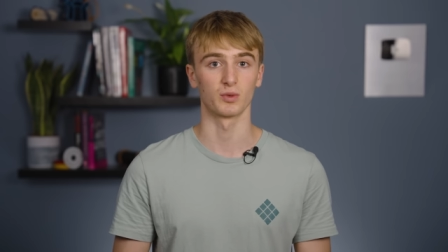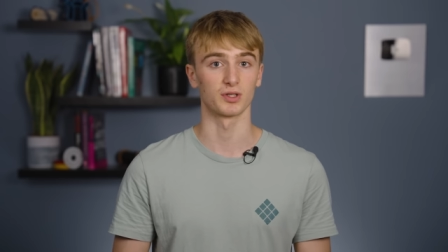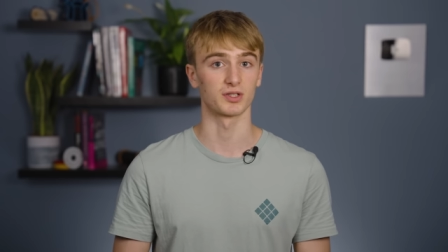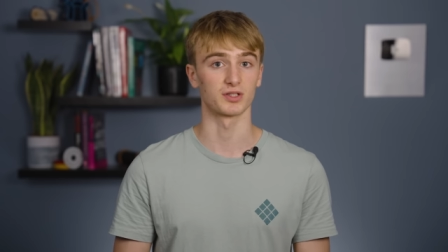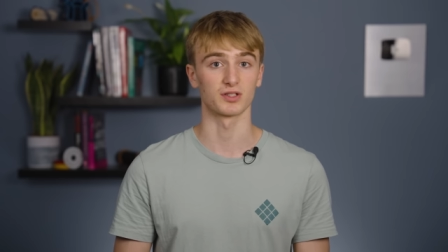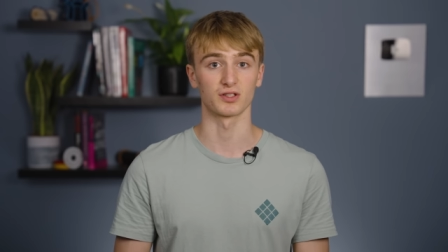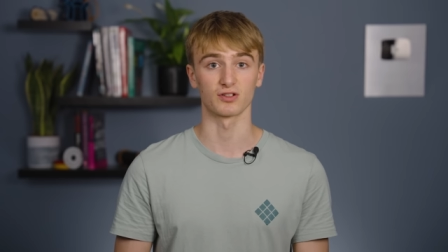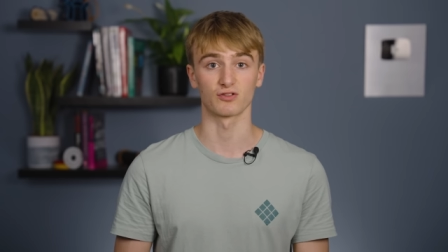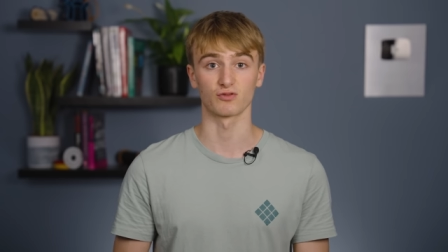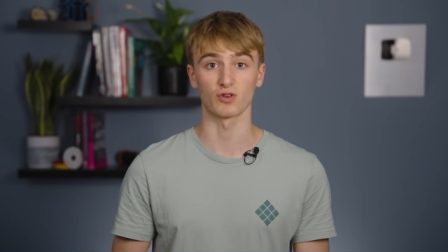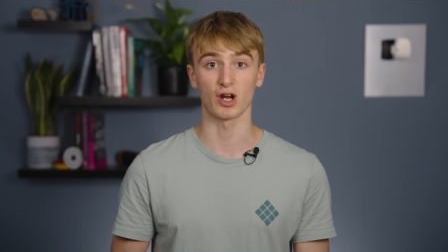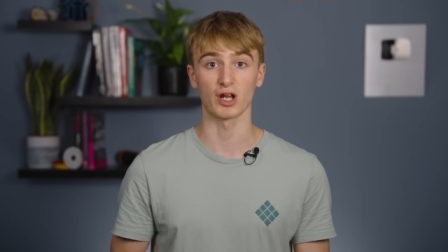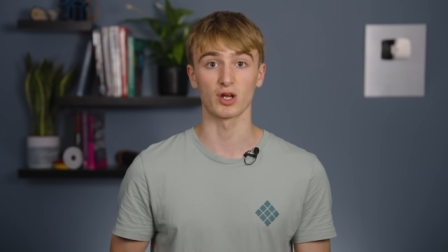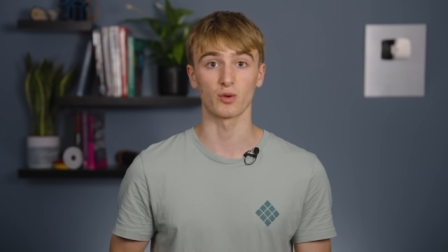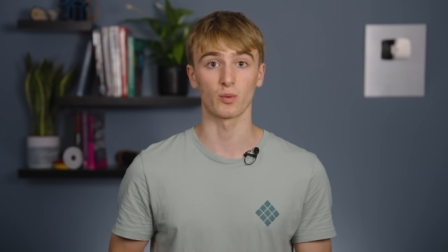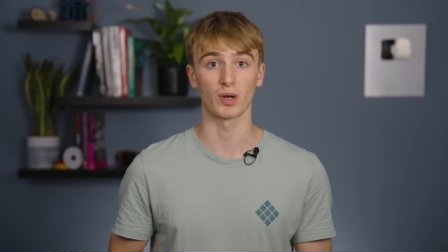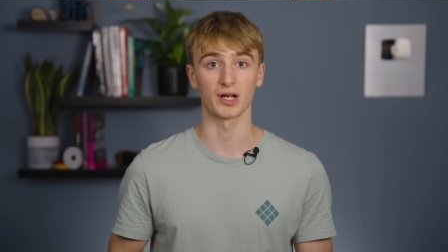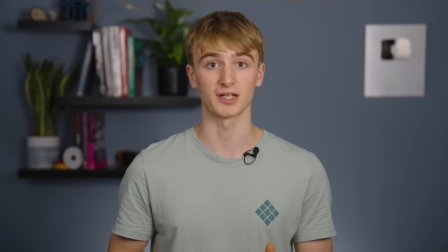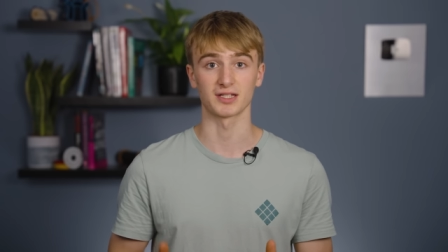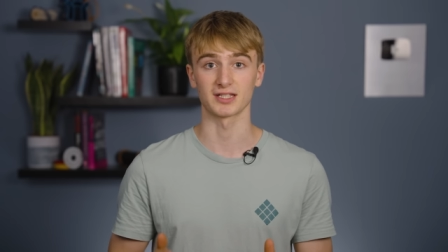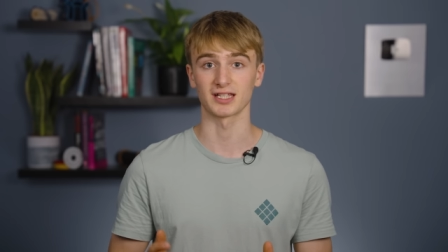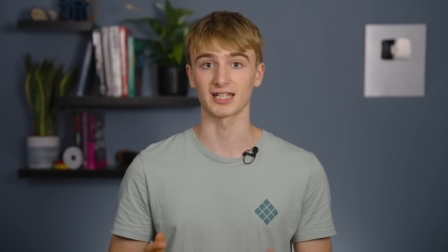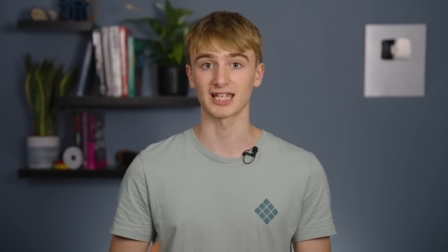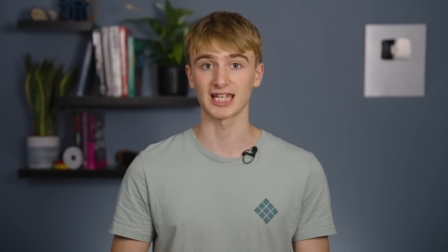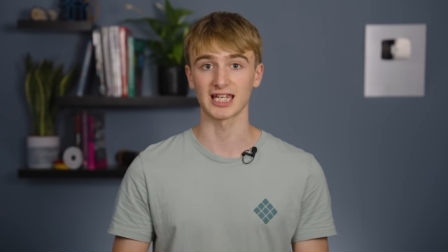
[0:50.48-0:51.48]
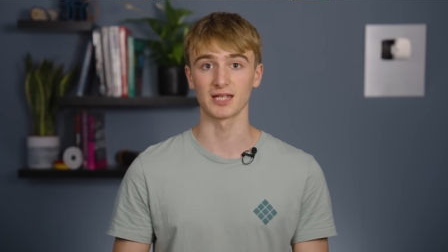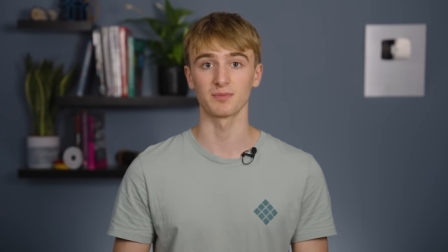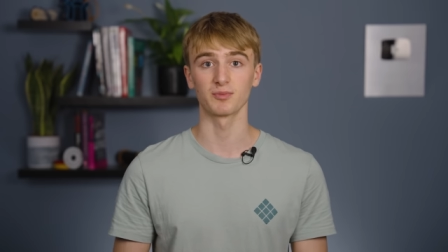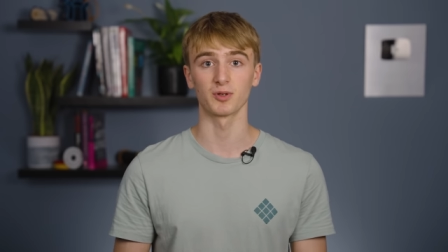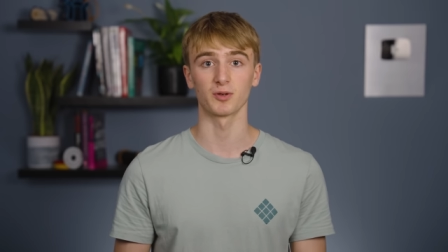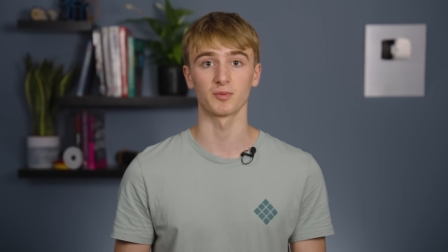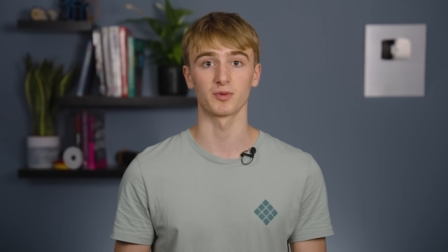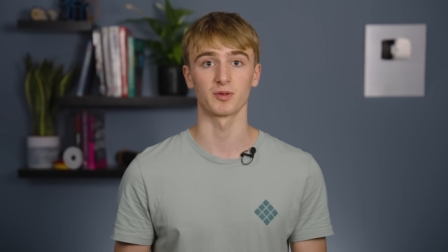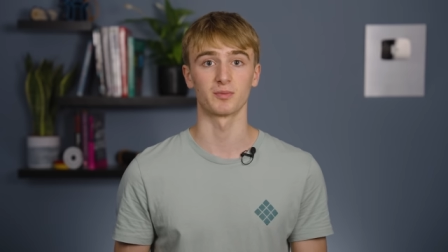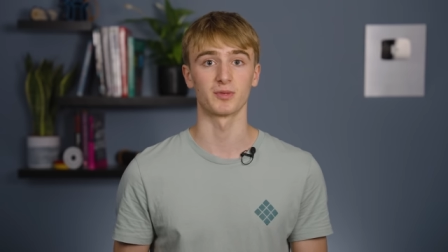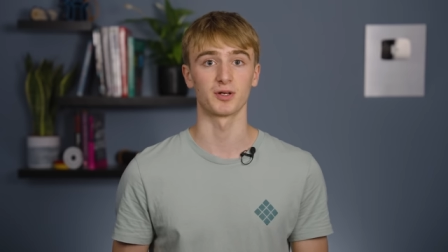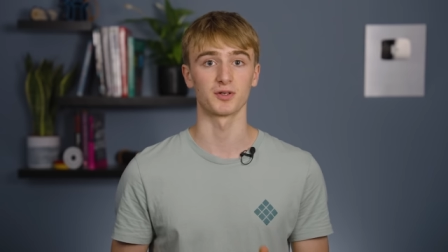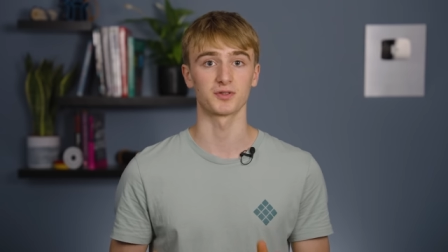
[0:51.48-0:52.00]
which is a great way to keep
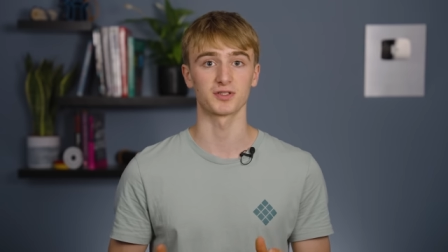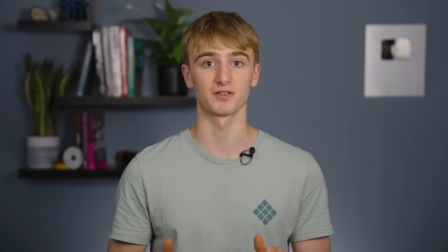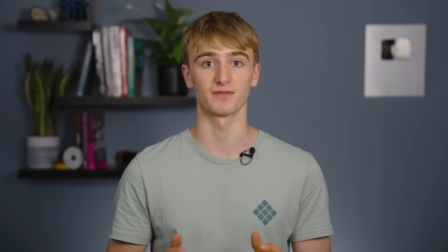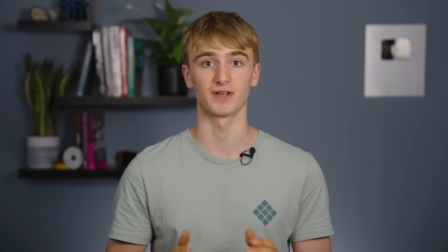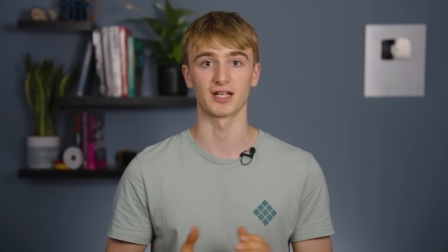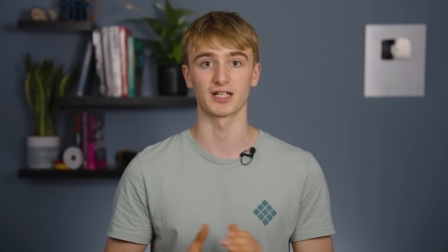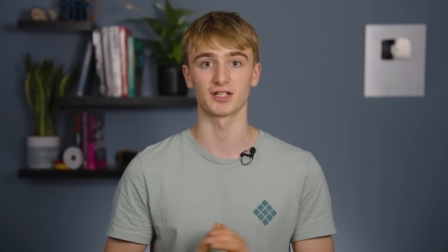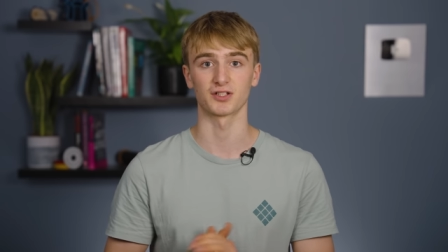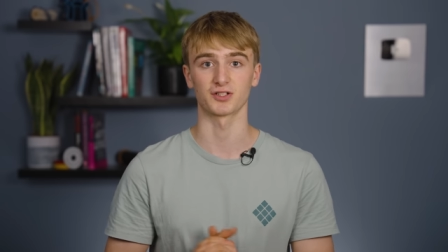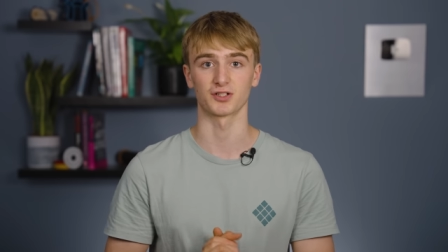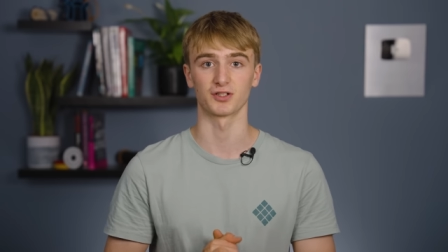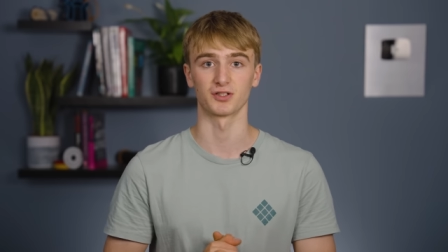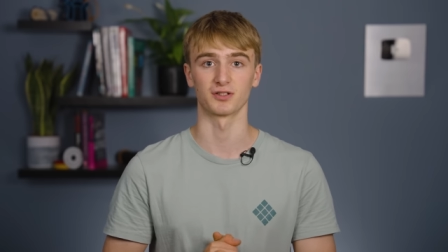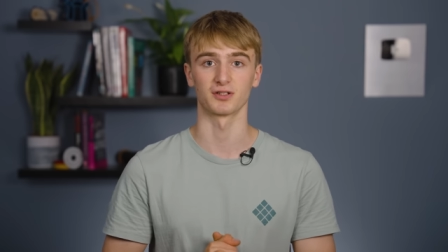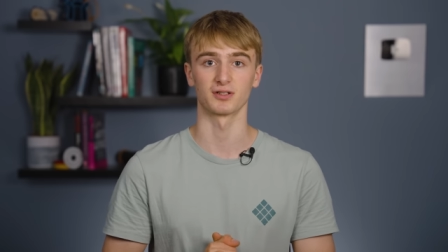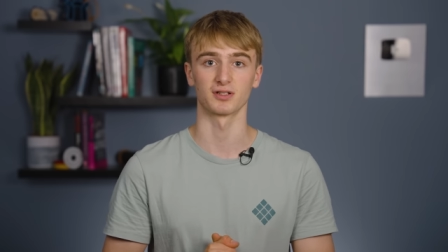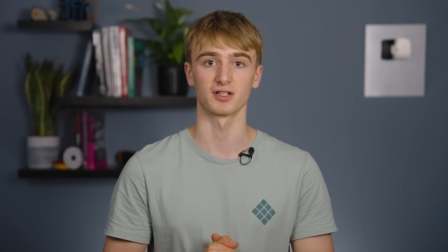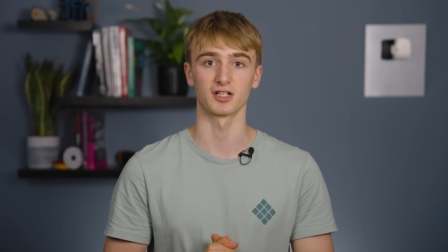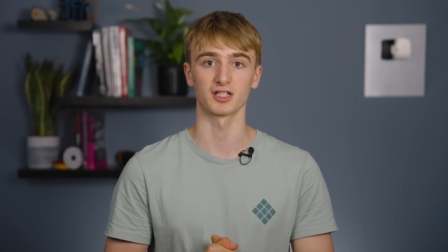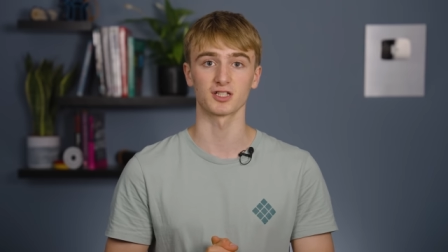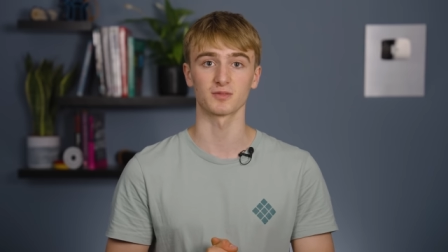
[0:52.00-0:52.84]
up the motivation,